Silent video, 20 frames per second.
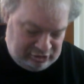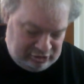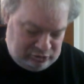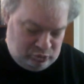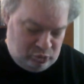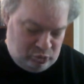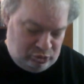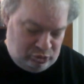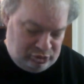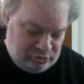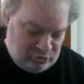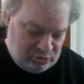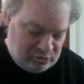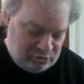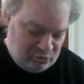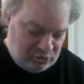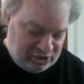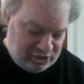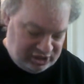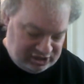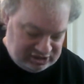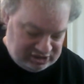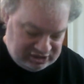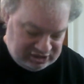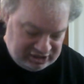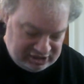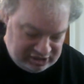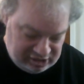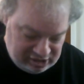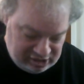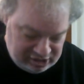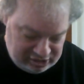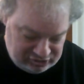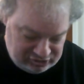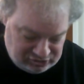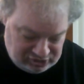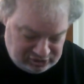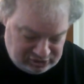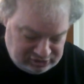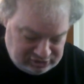more than one way to skin a
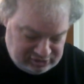LaserDisc.